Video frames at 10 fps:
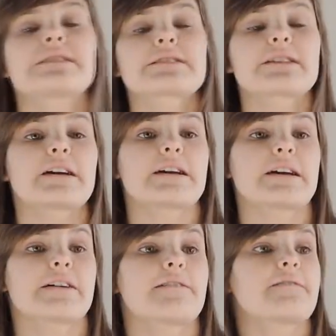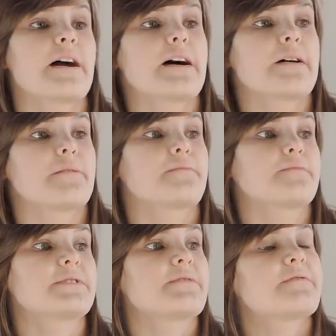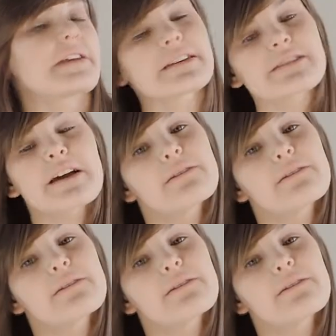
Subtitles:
Next, I have some things